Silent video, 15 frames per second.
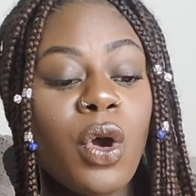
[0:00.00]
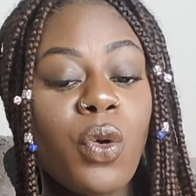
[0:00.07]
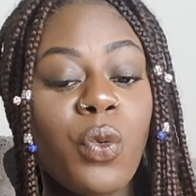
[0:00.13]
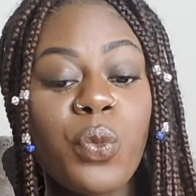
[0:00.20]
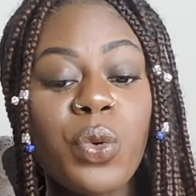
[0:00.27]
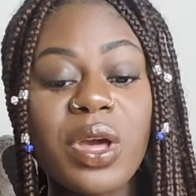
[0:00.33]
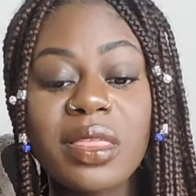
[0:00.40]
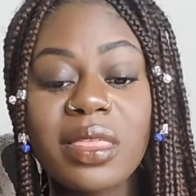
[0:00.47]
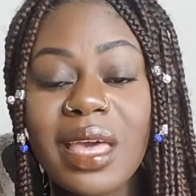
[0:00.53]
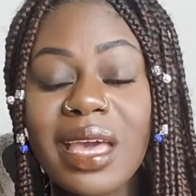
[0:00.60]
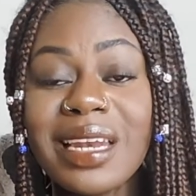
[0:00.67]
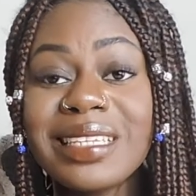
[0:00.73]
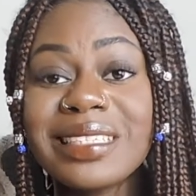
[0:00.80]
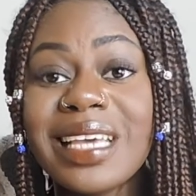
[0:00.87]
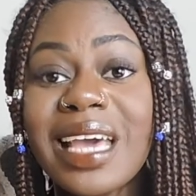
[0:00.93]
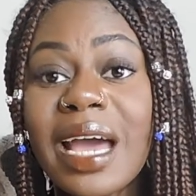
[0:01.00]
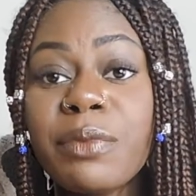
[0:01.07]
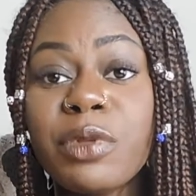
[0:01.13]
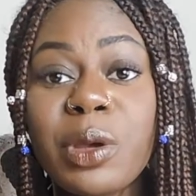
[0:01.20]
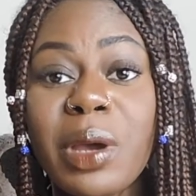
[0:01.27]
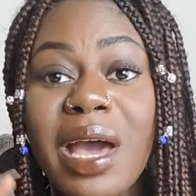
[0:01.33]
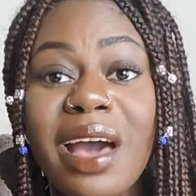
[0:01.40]
With anytime
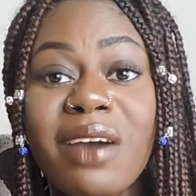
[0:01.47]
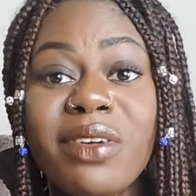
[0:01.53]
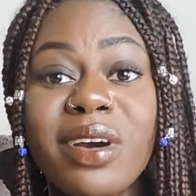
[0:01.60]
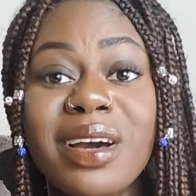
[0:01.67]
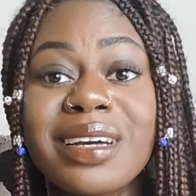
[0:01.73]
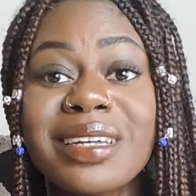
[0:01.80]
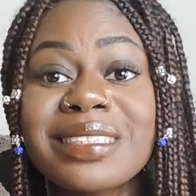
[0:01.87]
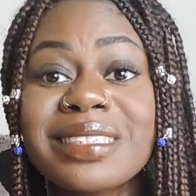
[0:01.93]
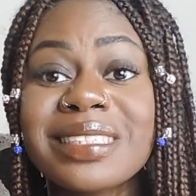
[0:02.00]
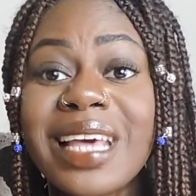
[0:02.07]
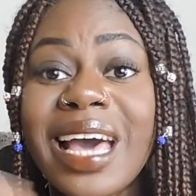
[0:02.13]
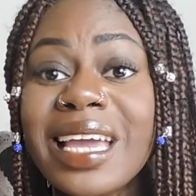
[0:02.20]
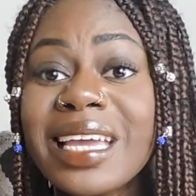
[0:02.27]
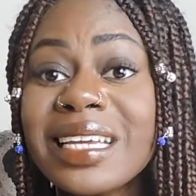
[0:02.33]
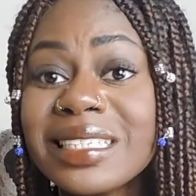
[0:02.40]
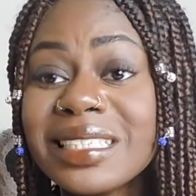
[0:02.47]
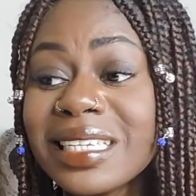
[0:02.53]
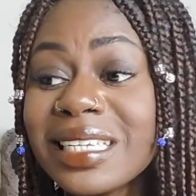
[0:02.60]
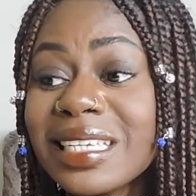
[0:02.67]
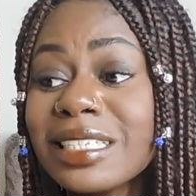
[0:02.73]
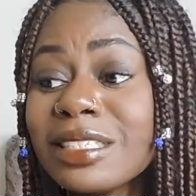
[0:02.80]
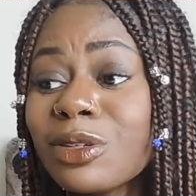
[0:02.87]
you have a
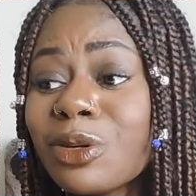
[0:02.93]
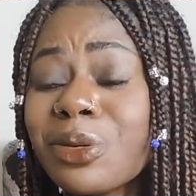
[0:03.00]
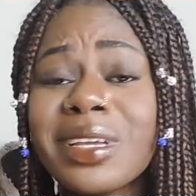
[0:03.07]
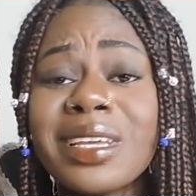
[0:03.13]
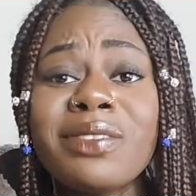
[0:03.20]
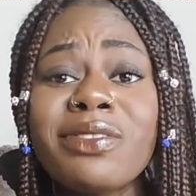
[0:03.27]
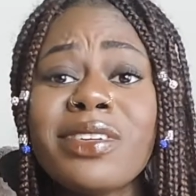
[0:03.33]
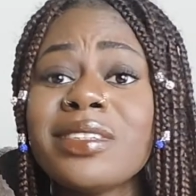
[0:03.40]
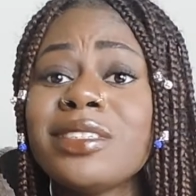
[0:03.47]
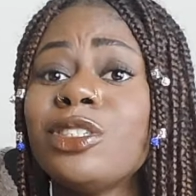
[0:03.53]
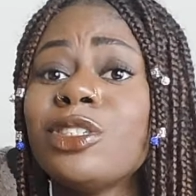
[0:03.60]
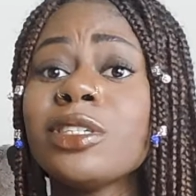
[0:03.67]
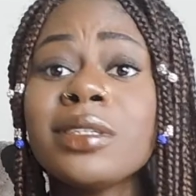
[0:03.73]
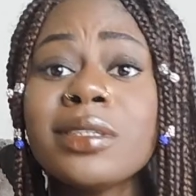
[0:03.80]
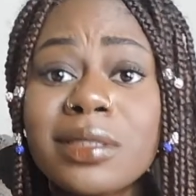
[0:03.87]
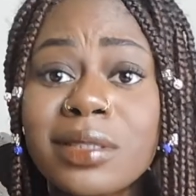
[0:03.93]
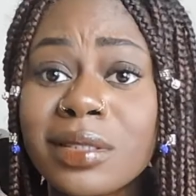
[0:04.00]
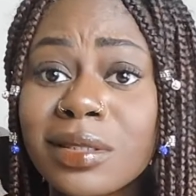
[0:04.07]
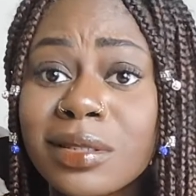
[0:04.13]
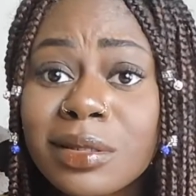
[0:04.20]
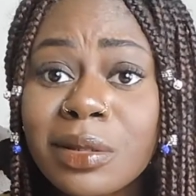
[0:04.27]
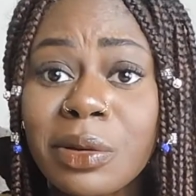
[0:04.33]
scientist or even
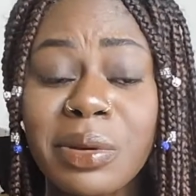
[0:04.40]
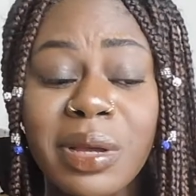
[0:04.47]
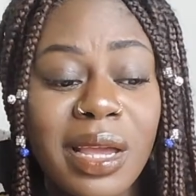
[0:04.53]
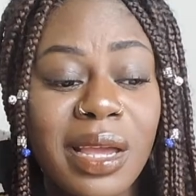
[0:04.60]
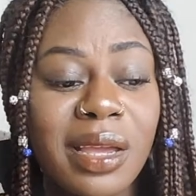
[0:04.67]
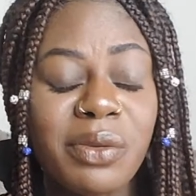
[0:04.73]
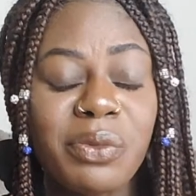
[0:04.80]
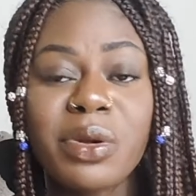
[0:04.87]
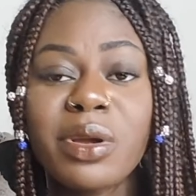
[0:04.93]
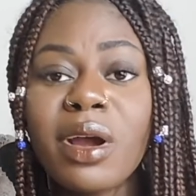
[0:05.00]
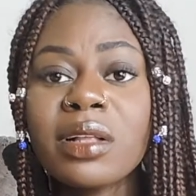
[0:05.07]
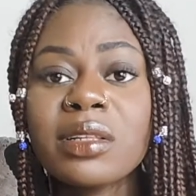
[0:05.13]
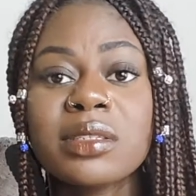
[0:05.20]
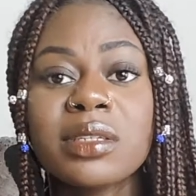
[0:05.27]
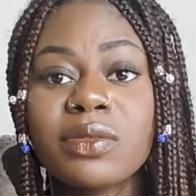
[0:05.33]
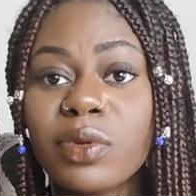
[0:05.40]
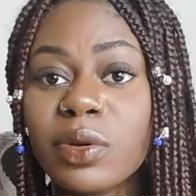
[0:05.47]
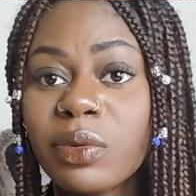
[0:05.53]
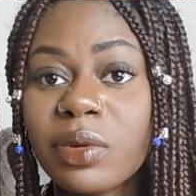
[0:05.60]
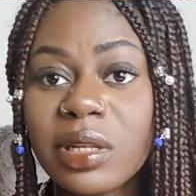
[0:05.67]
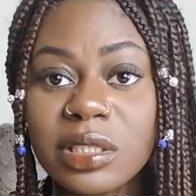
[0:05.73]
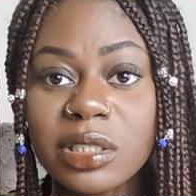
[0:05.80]
Jesus, okay, regardless of your
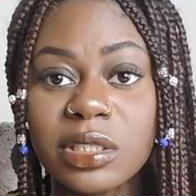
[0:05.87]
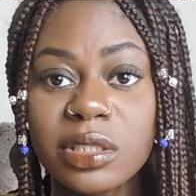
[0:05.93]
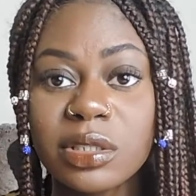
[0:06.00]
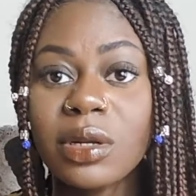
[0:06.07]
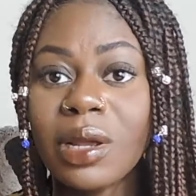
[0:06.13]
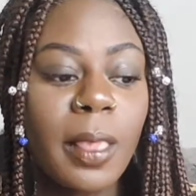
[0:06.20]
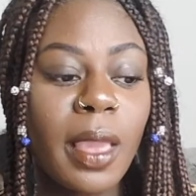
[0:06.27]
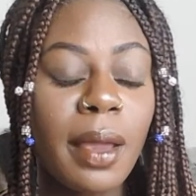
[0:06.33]
religion,